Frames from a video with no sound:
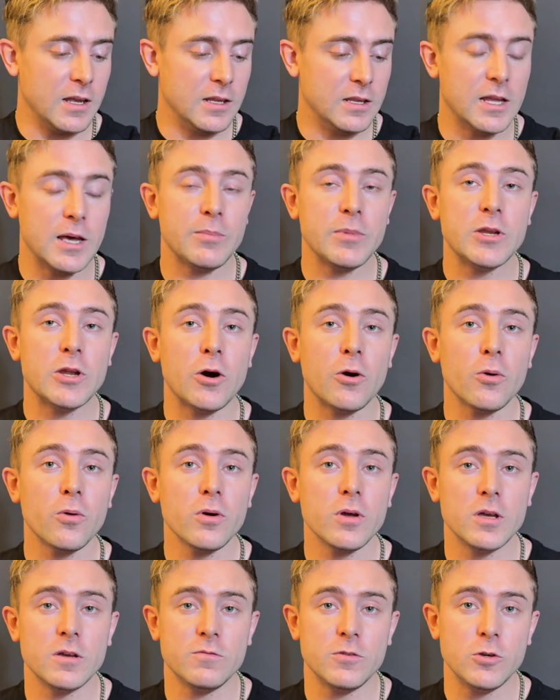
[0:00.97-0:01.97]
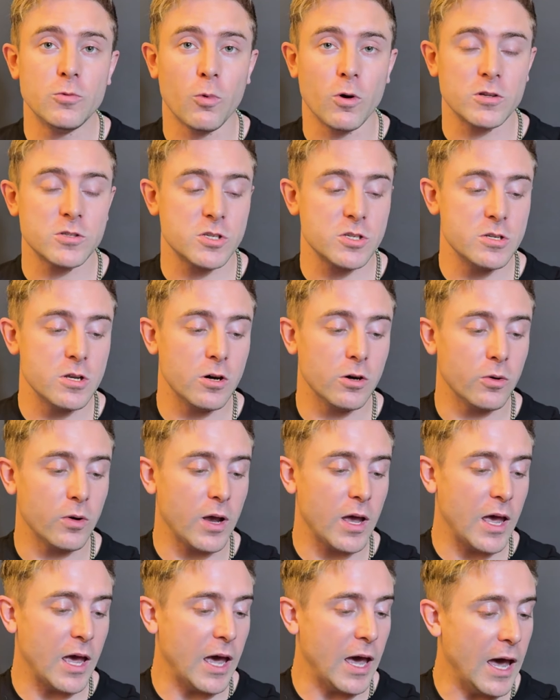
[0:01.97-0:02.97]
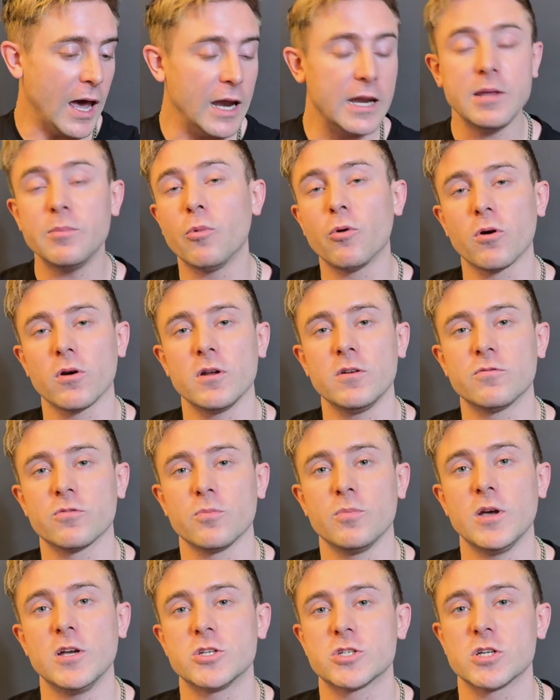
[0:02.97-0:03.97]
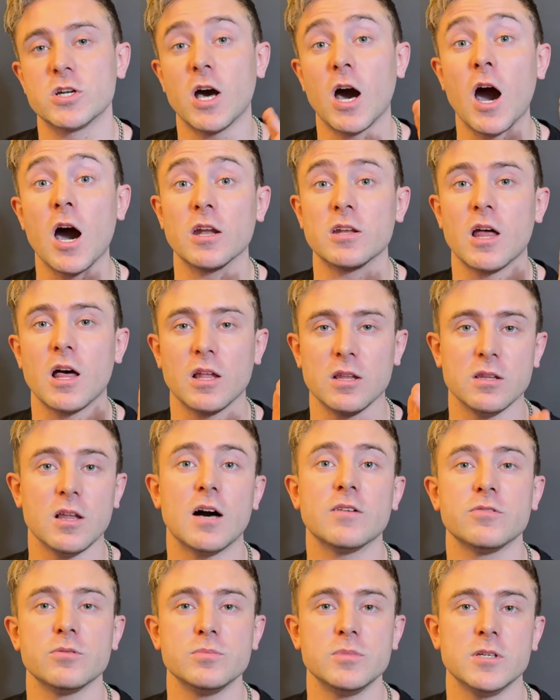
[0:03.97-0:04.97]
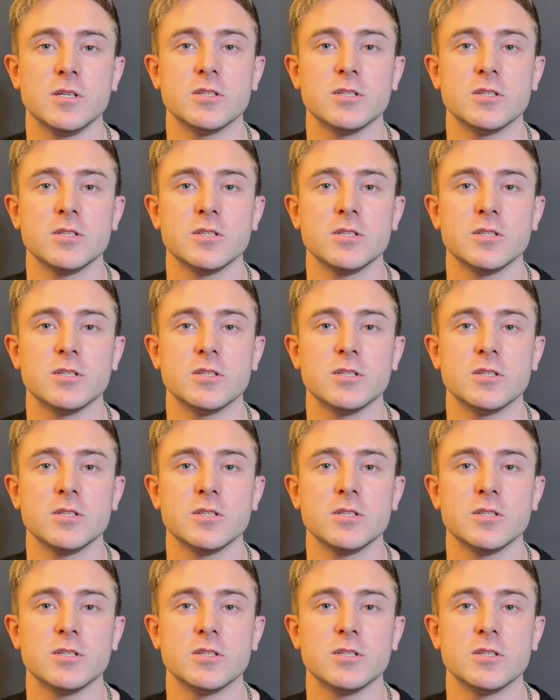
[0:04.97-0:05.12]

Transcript: let me know if you want to know any more information on Lava Me